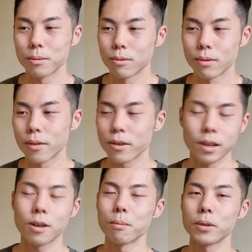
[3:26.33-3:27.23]
You've
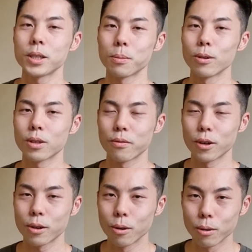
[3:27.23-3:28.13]
accomplished most of
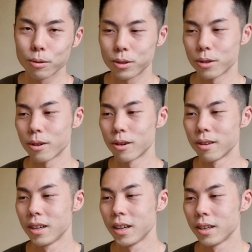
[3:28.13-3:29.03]
your goals, your
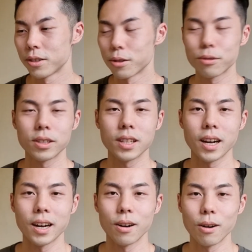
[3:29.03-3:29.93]
children
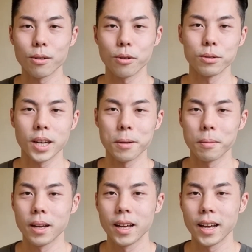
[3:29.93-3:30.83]
are all grown
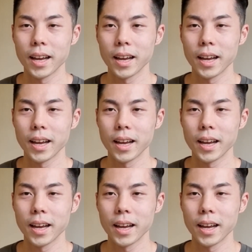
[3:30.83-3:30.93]
up,